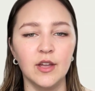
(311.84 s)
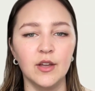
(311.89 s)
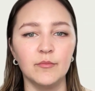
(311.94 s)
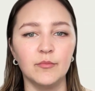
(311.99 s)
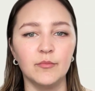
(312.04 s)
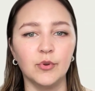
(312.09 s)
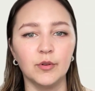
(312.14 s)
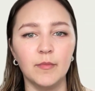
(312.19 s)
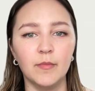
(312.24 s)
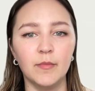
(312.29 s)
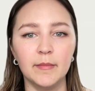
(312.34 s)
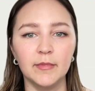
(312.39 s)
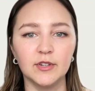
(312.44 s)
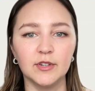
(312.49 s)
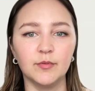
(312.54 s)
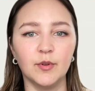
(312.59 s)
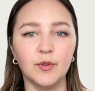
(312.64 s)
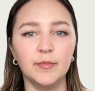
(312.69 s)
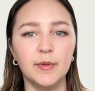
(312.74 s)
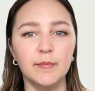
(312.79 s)
board
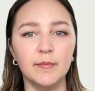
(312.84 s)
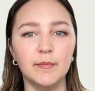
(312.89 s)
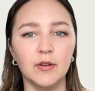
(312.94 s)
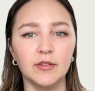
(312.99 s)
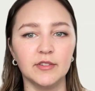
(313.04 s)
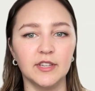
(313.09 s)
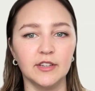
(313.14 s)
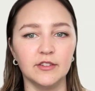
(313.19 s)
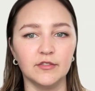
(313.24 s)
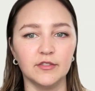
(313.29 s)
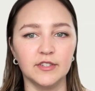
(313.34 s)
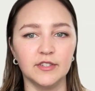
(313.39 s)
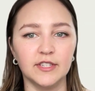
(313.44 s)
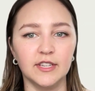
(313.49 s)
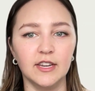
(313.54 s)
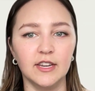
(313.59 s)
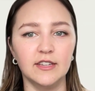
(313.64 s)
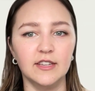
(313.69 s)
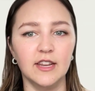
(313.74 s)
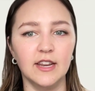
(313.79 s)
members will be most
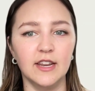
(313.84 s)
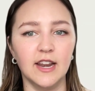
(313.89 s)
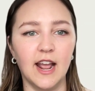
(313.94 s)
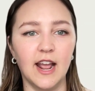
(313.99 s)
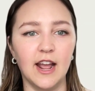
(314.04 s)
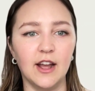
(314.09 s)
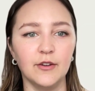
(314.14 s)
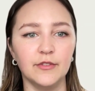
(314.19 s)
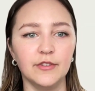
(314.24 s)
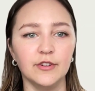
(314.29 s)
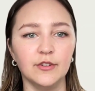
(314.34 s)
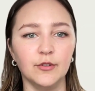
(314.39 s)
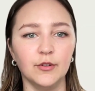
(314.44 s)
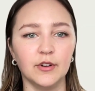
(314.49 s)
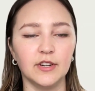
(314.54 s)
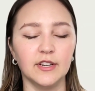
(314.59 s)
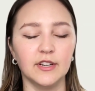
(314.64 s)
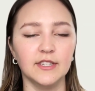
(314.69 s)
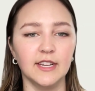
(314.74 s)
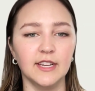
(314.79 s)
interested in how their
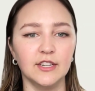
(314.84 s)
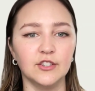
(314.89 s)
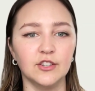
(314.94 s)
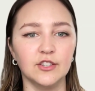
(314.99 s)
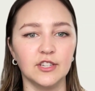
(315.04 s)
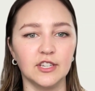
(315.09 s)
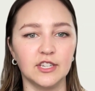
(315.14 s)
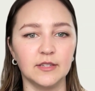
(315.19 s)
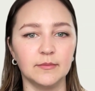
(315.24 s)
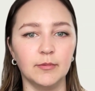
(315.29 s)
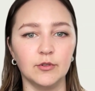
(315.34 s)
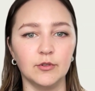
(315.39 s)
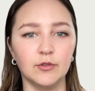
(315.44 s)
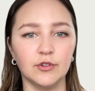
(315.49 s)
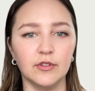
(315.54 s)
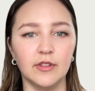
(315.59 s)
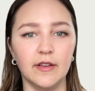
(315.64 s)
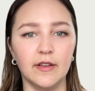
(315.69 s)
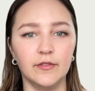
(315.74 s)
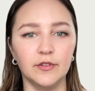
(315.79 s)
organization's
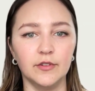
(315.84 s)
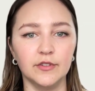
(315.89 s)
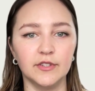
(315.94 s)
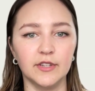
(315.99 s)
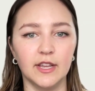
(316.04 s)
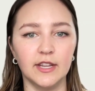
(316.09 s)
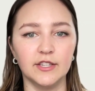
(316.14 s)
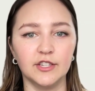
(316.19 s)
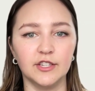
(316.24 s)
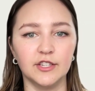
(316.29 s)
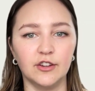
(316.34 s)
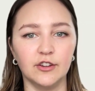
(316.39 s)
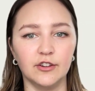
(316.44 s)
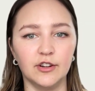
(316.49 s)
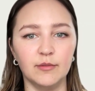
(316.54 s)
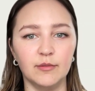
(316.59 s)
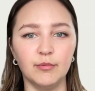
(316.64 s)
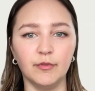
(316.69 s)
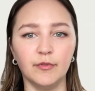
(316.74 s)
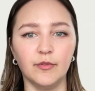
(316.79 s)
exposure levels and
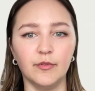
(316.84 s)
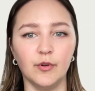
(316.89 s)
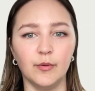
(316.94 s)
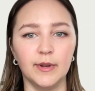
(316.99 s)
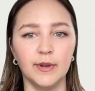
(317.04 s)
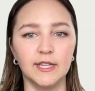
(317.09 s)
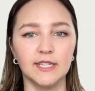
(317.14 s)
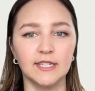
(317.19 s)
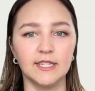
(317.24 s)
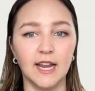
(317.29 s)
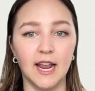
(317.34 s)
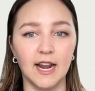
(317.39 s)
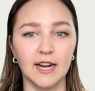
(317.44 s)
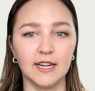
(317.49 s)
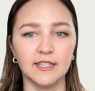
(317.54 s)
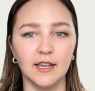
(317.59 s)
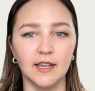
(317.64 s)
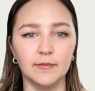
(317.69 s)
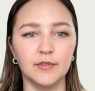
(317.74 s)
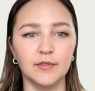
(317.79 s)
security performance
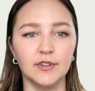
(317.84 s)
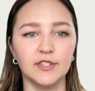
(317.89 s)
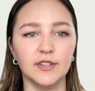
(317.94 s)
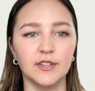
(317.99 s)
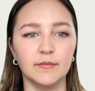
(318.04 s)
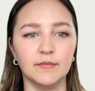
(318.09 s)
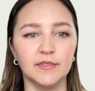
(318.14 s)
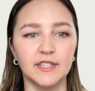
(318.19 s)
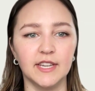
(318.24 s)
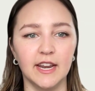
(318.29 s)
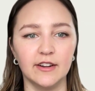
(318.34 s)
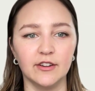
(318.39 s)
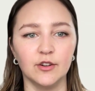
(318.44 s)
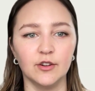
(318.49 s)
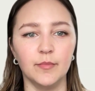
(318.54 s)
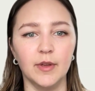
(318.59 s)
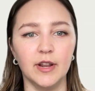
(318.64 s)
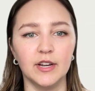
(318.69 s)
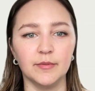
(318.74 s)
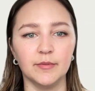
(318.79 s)
stacks up to some
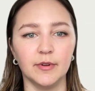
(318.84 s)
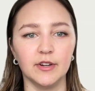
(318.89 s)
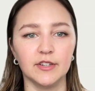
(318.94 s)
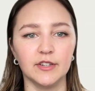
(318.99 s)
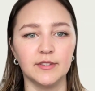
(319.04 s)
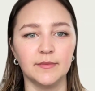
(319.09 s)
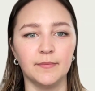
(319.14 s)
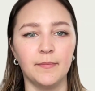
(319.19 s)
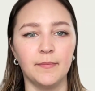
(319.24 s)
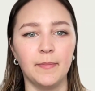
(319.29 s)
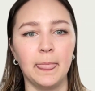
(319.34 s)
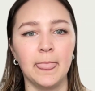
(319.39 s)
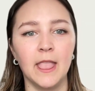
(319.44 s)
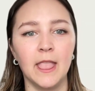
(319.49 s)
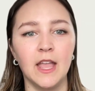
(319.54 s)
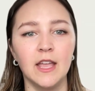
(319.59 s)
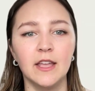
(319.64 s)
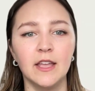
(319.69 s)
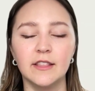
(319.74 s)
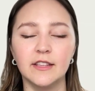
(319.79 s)
standard benchmarks.
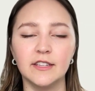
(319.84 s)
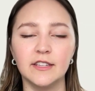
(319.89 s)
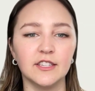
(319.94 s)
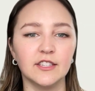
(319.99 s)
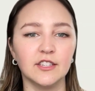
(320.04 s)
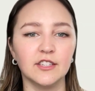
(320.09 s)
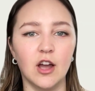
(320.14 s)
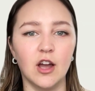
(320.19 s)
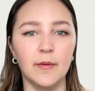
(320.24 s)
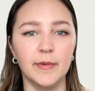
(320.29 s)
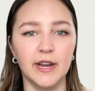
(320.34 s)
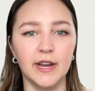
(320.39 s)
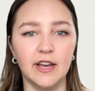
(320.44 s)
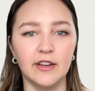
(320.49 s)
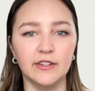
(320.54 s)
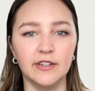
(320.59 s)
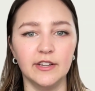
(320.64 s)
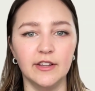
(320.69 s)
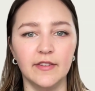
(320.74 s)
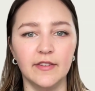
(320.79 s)
This is a
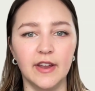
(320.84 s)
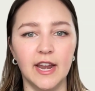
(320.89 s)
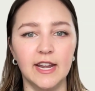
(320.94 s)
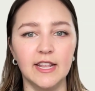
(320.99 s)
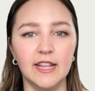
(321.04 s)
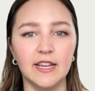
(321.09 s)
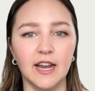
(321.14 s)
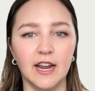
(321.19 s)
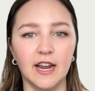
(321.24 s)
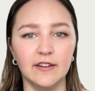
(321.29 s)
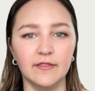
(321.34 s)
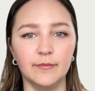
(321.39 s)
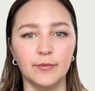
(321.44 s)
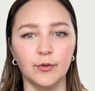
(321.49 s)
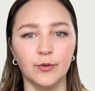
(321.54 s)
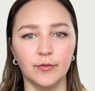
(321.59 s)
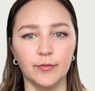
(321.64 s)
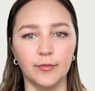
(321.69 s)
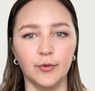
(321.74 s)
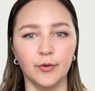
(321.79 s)
commonality of any kind of
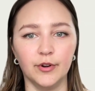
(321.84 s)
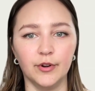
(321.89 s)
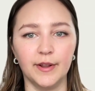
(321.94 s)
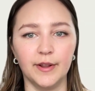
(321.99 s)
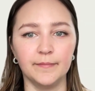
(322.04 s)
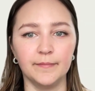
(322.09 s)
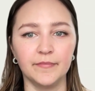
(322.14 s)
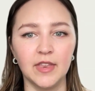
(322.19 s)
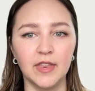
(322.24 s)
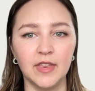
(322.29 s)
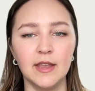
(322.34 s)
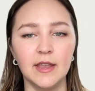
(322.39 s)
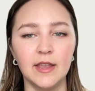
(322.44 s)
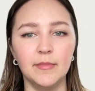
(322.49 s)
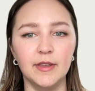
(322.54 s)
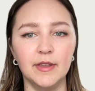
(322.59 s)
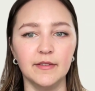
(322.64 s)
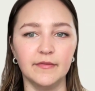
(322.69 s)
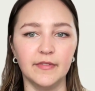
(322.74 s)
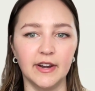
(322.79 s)
board reporting,
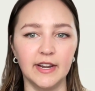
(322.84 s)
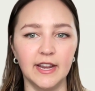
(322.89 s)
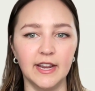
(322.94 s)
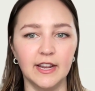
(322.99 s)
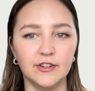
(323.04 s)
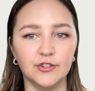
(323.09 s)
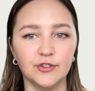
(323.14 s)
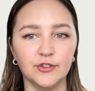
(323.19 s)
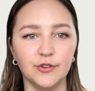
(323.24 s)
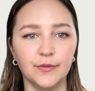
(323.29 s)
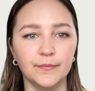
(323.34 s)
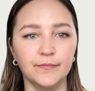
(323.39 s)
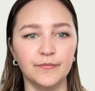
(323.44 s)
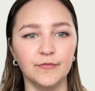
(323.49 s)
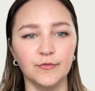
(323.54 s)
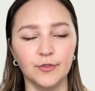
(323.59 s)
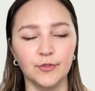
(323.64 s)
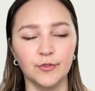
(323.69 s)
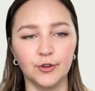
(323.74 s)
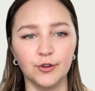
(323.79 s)
be it financial,
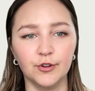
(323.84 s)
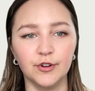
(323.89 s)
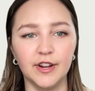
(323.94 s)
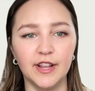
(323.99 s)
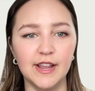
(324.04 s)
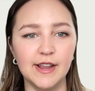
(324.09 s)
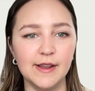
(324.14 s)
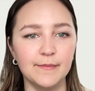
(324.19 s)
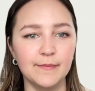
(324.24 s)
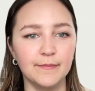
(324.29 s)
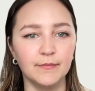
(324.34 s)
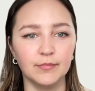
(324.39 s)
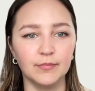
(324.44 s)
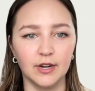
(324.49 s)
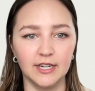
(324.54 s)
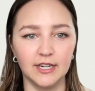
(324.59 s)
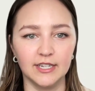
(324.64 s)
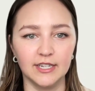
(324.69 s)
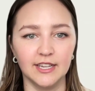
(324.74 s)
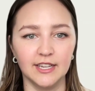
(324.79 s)
recruiting,
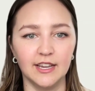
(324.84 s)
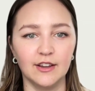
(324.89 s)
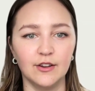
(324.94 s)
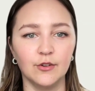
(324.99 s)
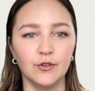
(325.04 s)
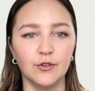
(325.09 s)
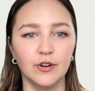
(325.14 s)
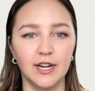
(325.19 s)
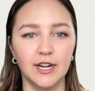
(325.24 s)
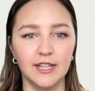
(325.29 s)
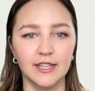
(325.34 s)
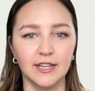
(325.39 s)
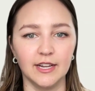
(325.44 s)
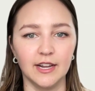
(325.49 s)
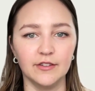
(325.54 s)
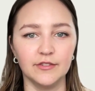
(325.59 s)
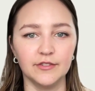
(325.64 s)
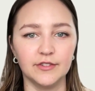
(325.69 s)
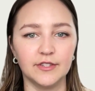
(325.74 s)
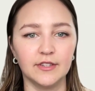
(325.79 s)
pricing, or anything
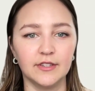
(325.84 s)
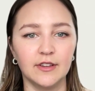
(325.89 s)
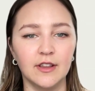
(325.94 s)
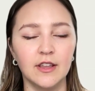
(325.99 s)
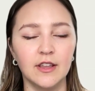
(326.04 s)
else.